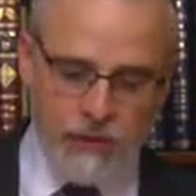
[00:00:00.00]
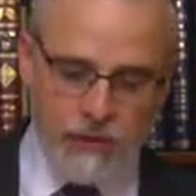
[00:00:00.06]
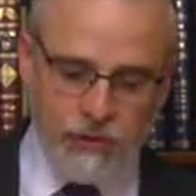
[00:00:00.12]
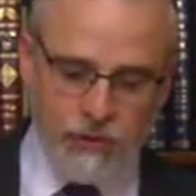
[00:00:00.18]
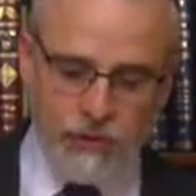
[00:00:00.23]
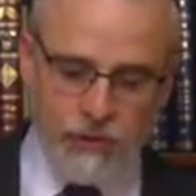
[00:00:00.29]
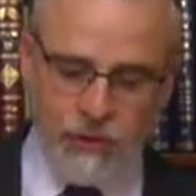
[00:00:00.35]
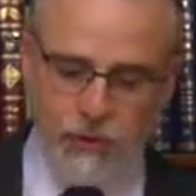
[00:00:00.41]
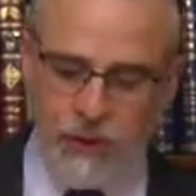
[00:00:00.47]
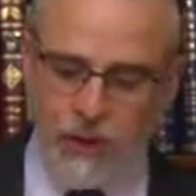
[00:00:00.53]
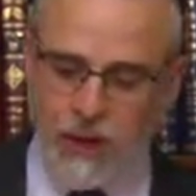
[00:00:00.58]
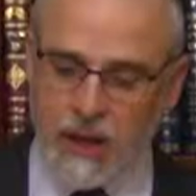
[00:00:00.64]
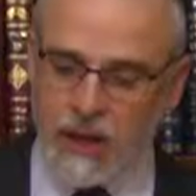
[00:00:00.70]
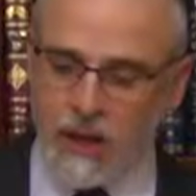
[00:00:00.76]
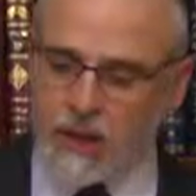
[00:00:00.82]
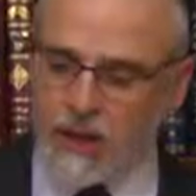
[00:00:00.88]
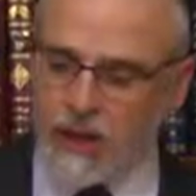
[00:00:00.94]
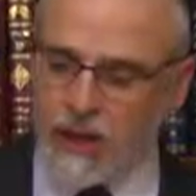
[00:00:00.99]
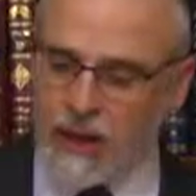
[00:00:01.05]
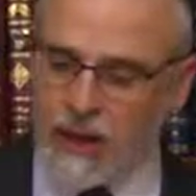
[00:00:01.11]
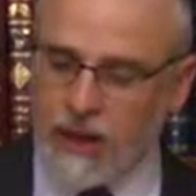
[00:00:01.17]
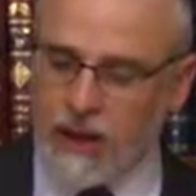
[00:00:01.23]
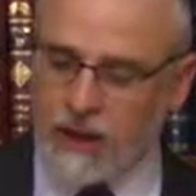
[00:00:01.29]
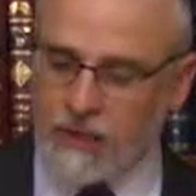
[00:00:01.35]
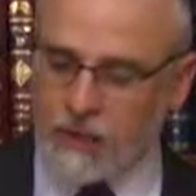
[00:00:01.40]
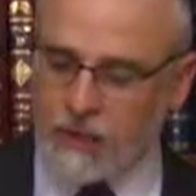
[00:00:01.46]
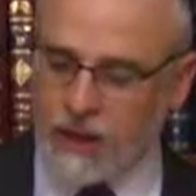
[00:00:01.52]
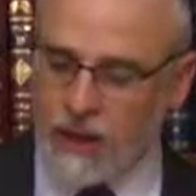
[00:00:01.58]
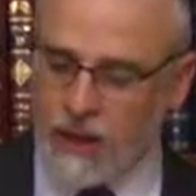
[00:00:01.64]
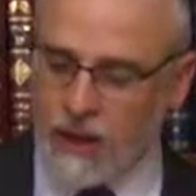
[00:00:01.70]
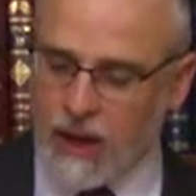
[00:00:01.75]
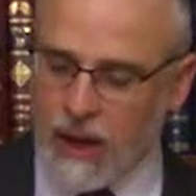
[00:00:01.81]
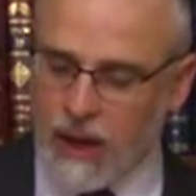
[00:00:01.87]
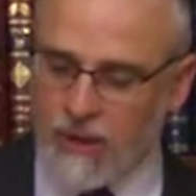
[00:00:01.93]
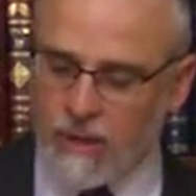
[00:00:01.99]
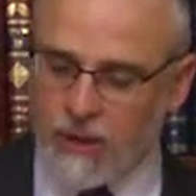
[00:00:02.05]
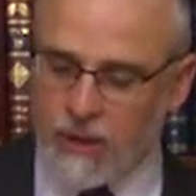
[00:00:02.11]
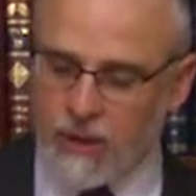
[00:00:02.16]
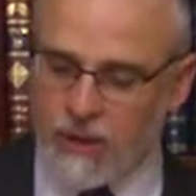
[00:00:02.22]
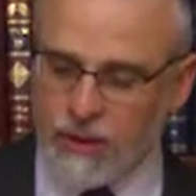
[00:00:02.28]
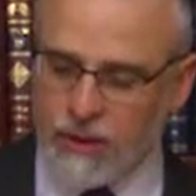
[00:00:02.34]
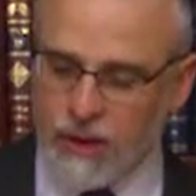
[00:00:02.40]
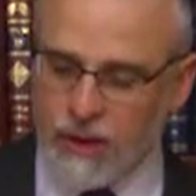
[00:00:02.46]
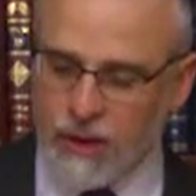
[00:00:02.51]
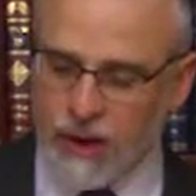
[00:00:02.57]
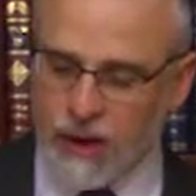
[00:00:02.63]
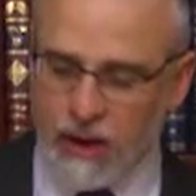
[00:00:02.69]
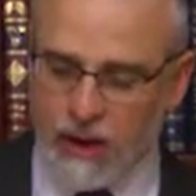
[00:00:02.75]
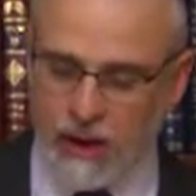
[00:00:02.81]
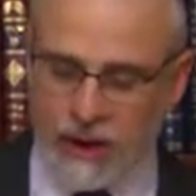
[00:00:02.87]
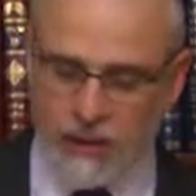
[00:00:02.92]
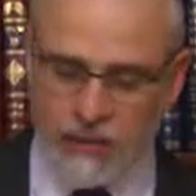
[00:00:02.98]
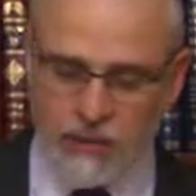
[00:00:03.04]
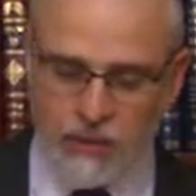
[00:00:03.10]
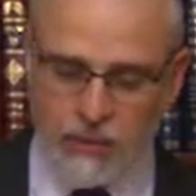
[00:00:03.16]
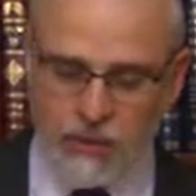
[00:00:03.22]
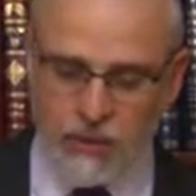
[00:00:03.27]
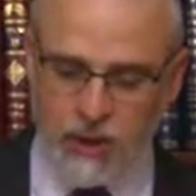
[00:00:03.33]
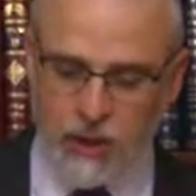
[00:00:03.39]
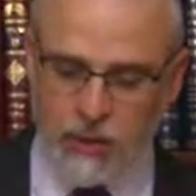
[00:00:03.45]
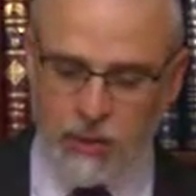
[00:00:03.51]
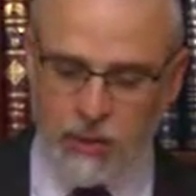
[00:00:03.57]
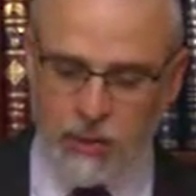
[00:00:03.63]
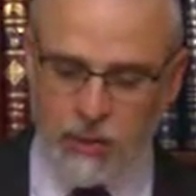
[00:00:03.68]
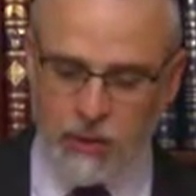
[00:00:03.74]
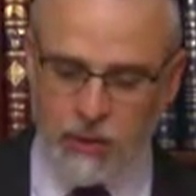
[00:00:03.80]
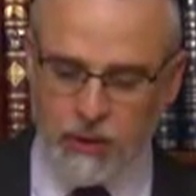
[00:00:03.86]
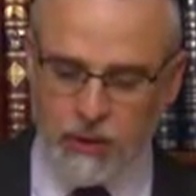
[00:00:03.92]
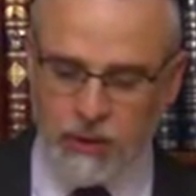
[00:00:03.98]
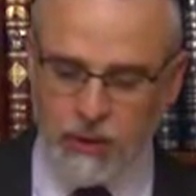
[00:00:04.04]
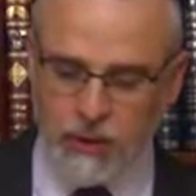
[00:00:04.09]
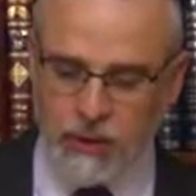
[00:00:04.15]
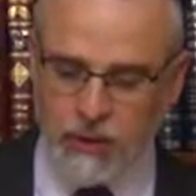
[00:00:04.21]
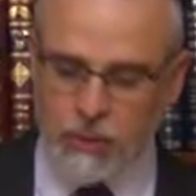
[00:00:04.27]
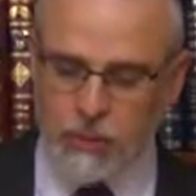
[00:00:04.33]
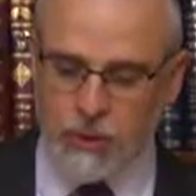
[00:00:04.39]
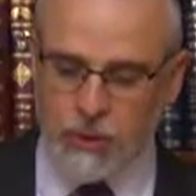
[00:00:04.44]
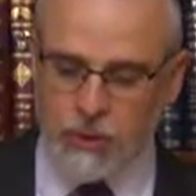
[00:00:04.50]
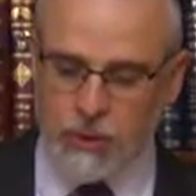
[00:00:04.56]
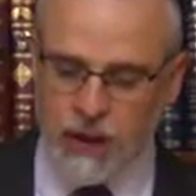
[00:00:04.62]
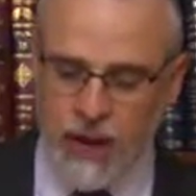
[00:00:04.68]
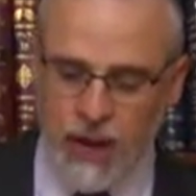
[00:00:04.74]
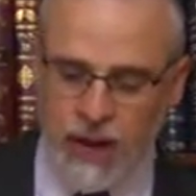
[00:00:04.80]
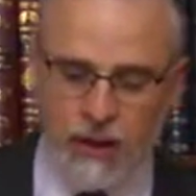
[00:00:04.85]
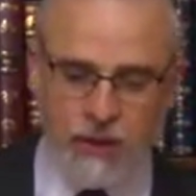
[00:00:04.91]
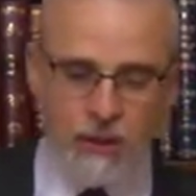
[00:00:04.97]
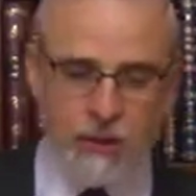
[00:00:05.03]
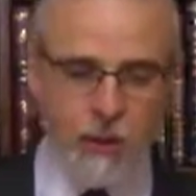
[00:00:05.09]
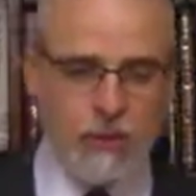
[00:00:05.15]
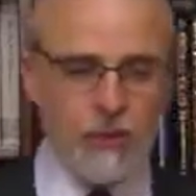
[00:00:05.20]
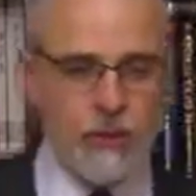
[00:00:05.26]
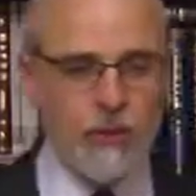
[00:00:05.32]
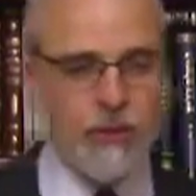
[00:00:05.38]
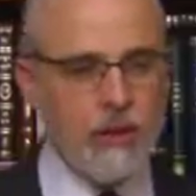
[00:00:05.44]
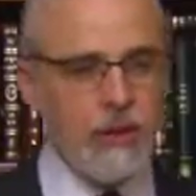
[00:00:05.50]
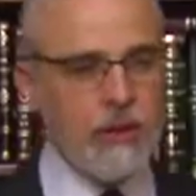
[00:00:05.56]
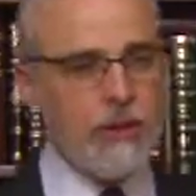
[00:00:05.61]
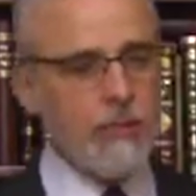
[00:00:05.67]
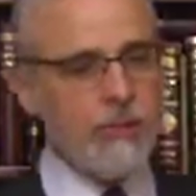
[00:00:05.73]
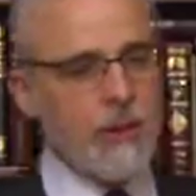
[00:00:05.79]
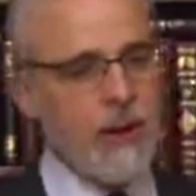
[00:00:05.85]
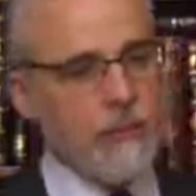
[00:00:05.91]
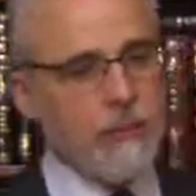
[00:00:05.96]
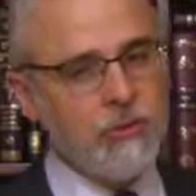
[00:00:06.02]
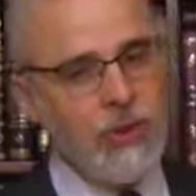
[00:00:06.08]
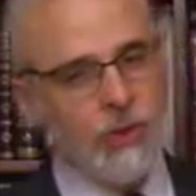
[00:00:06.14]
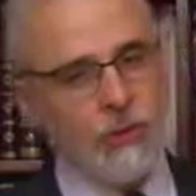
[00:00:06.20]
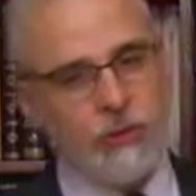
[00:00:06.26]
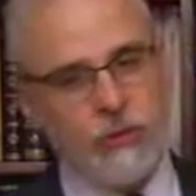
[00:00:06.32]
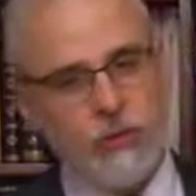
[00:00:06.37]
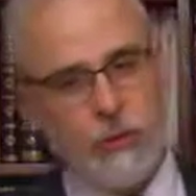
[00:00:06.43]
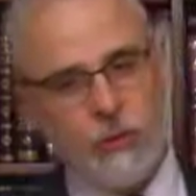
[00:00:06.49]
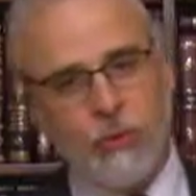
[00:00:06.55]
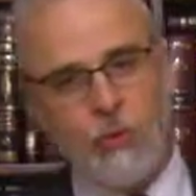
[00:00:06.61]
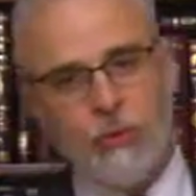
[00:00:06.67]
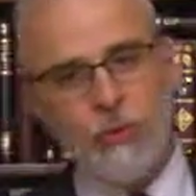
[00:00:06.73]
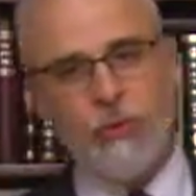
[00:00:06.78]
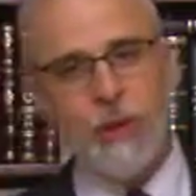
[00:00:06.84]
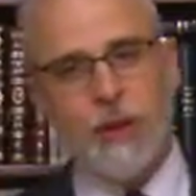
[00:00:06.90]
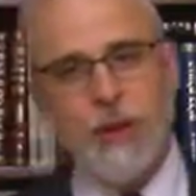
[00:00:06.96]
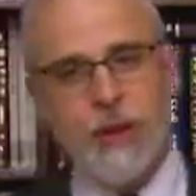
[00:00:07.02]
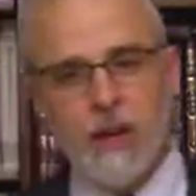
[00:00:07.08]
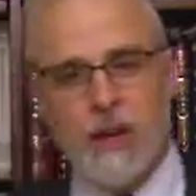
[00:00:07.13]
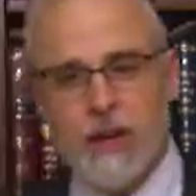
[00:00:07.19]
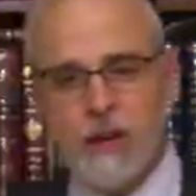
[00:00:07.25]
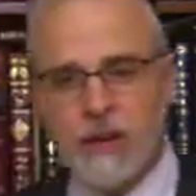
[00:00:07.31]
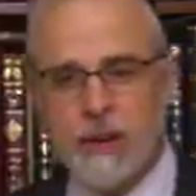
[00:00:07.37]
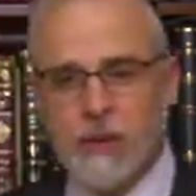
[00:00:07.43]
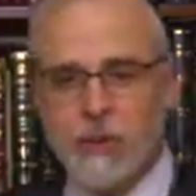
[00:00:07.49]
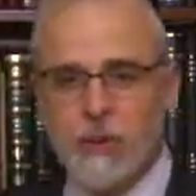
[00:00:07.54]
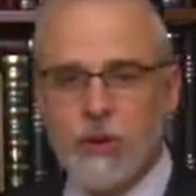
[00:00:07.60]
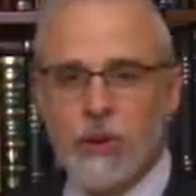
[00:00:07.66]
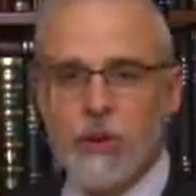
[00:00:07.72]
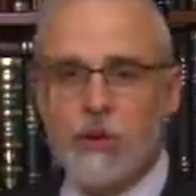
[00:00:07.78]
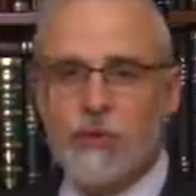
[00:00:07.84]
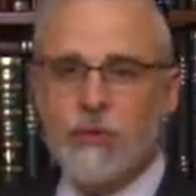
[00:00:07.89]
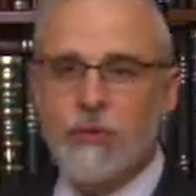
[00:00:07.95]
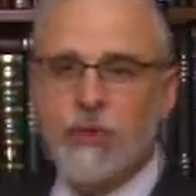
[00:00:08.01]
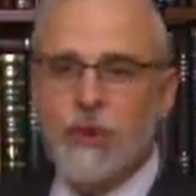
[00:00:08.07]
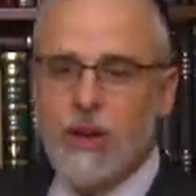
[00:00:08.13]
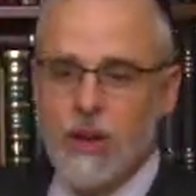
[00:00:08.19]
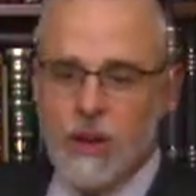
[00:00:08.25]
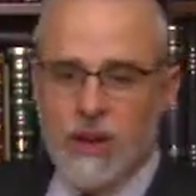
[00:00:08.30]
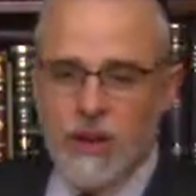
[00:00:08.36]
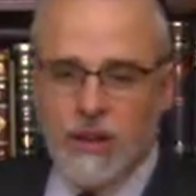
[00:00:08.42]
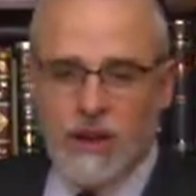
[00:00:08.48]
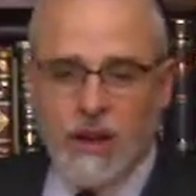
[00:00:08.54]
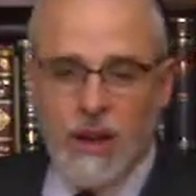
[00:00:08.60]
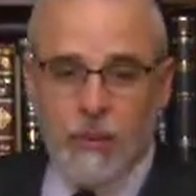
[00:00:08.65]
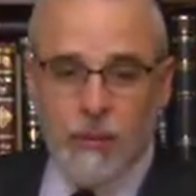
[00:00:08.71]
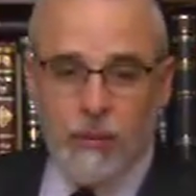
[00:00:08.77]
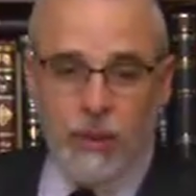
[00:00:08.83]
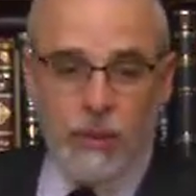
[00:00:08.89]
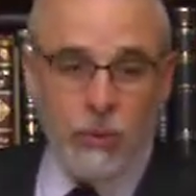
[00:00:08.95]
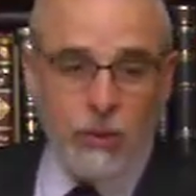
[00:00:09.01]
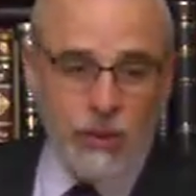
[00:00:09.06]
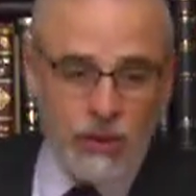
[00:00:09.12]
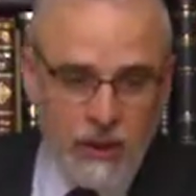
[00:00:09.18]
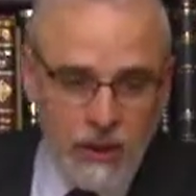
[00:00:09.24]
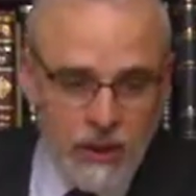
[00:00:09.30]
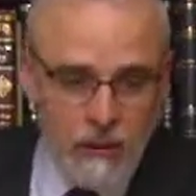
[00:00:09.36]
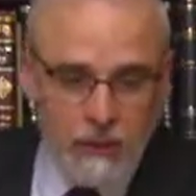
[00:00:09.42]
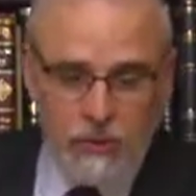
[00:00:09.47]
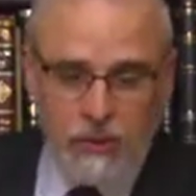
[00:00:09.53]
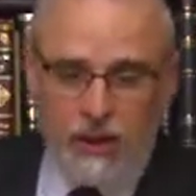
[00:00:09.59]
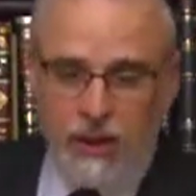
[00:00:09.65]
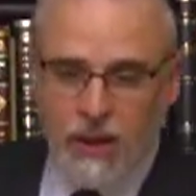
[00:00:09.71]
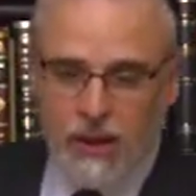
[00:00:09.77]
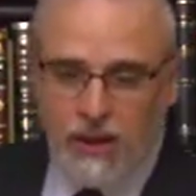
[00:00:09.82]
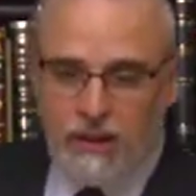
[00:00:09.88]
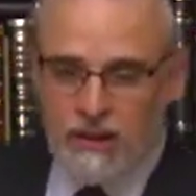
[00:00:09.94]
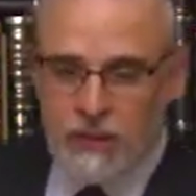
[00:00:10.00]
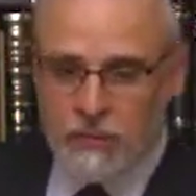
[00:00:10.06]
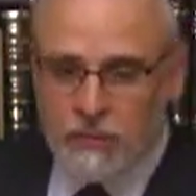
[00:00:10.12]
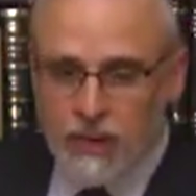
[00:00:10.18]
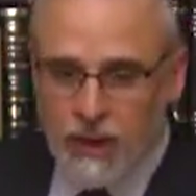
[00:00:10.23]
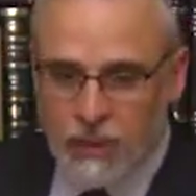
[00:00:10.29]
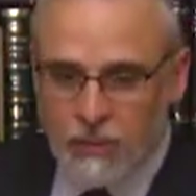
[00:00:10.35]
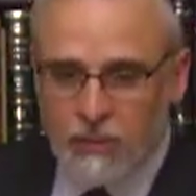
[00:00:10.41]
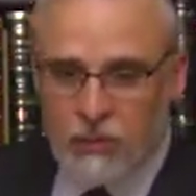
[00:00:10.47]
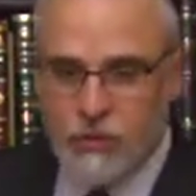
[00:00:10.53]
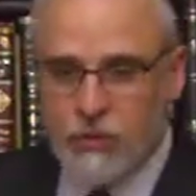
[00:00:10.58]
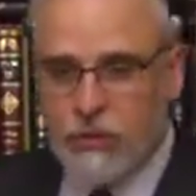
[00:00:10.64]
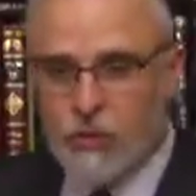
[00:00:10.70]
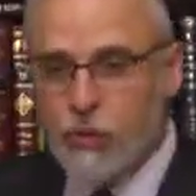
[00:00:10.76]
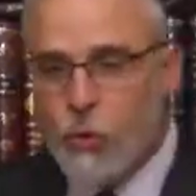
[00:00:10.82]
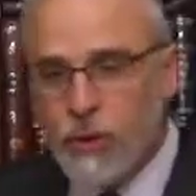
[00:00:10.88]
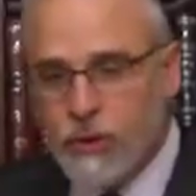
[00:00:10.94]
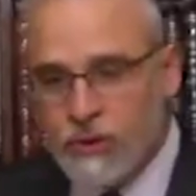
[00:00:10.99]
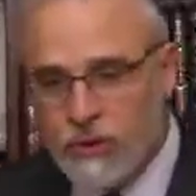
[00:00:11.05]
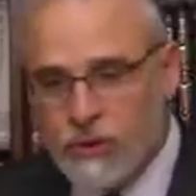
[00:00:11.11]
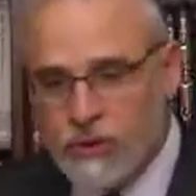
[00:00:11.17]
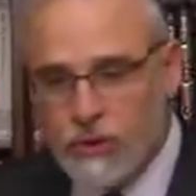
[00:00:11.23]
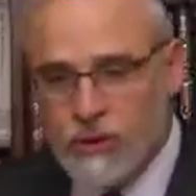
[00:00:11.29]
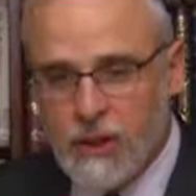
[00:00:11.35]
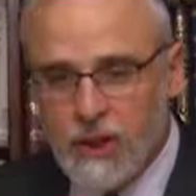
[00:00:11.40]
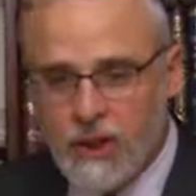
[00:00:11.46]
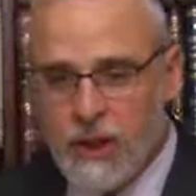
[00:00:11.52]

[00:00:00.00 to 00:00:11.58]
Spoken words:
Just to begin, as we have at some times, with a little bit of an anecdote that perhaps underscores a little bit of the ambiguity and sometimes the choice